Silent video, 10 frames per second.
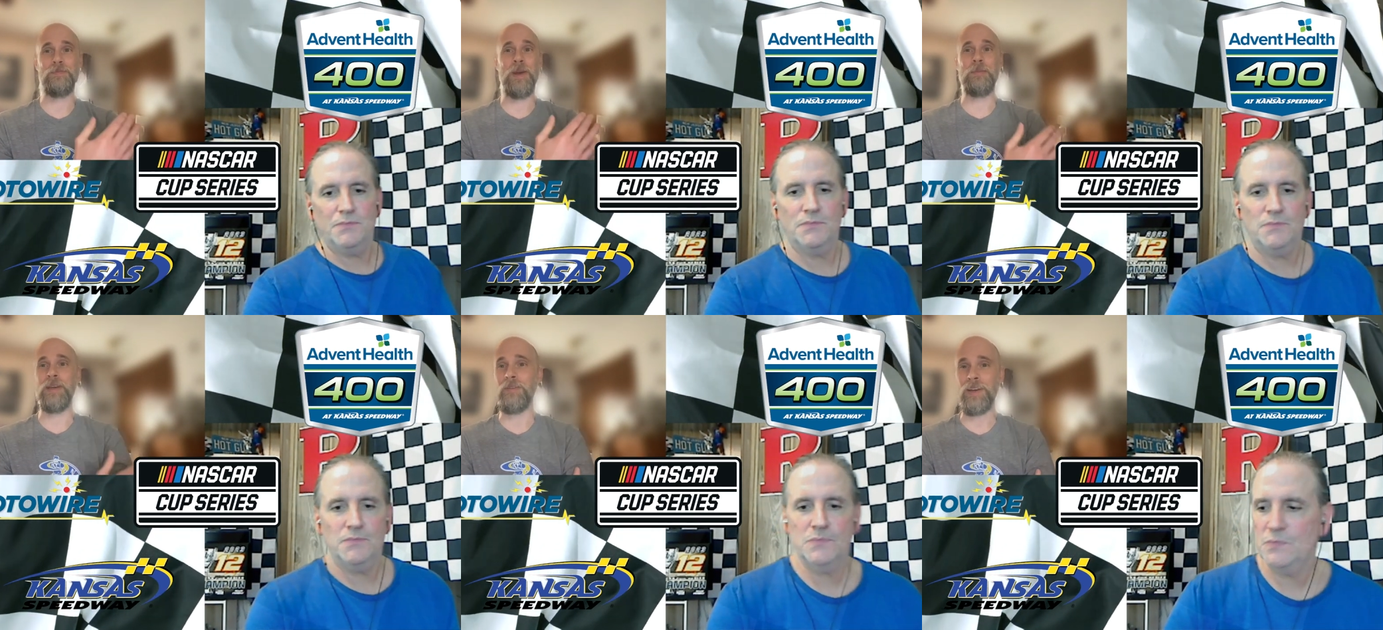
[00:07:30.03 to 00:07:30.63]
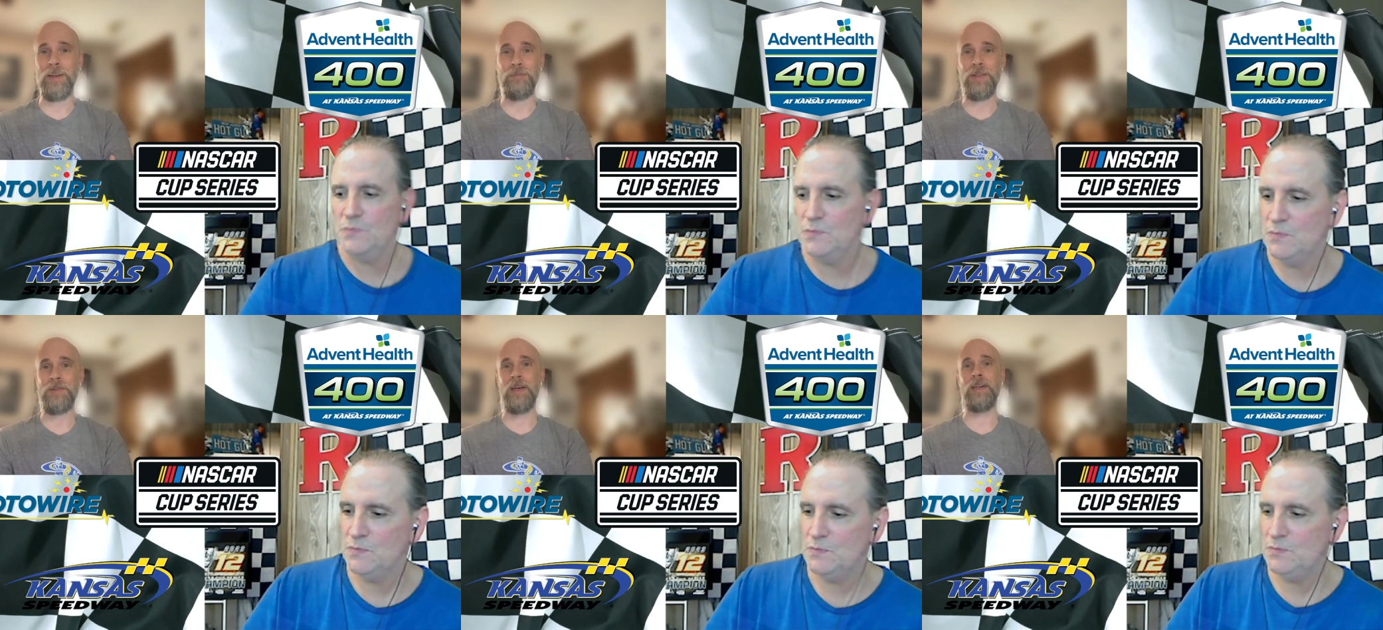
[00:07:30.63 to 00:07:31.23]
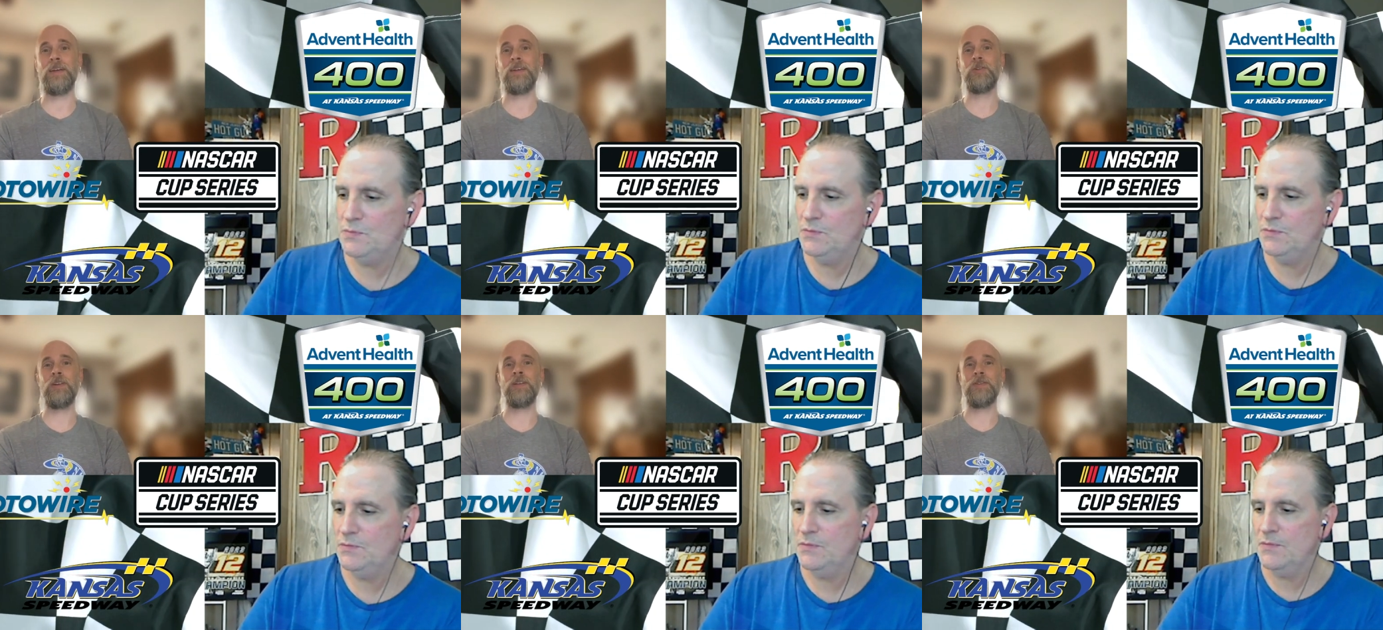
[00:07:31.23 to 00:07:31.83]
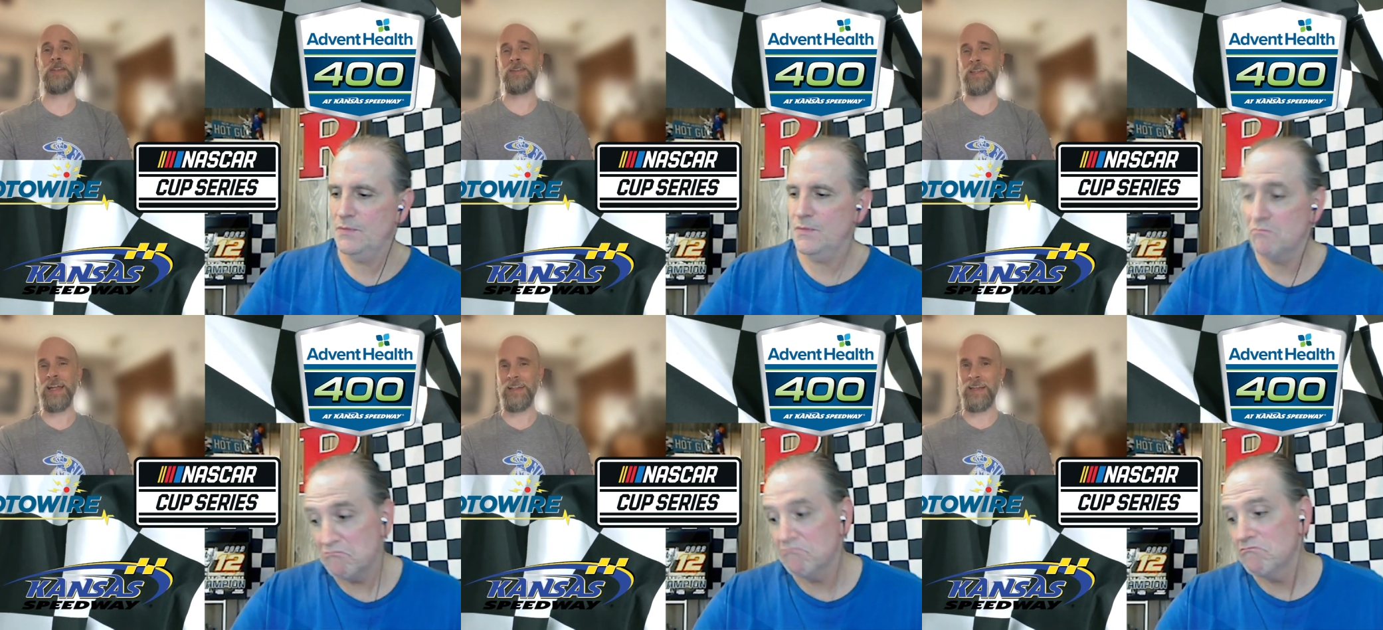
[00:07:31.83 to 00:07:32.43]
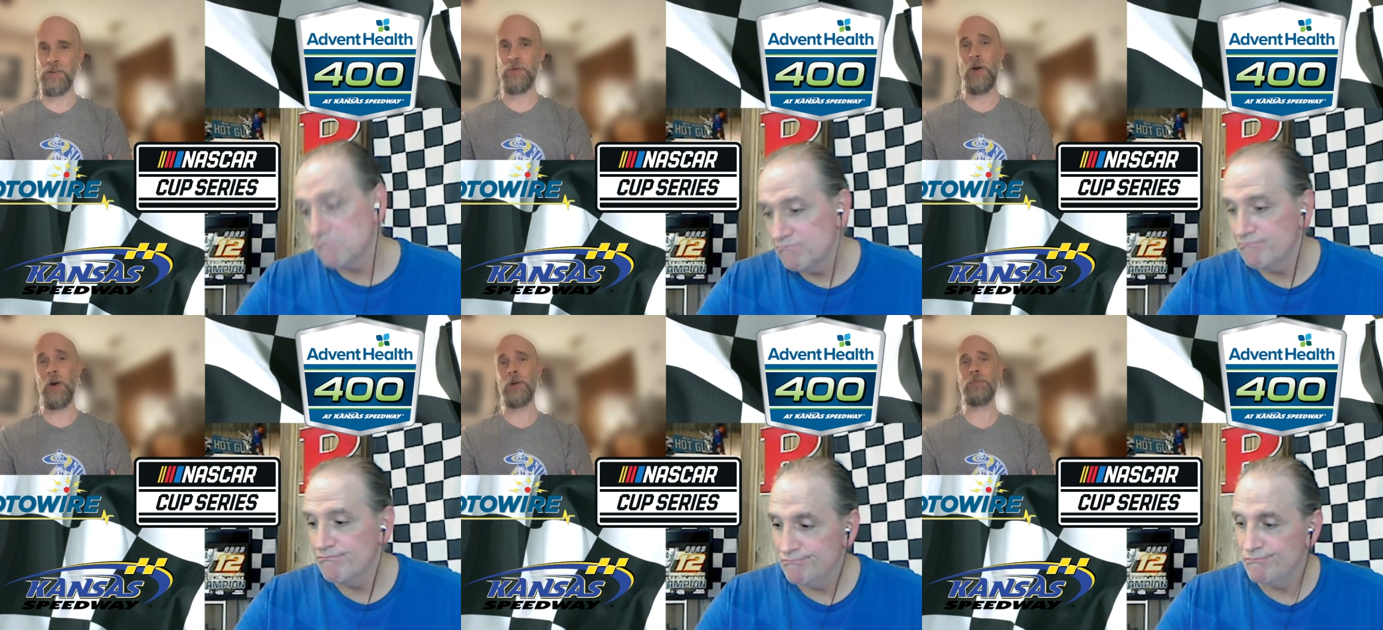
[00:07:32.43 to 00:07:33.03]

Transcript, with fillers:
Speaker 1: maybe giving him the slight edge. It's it's not like he's far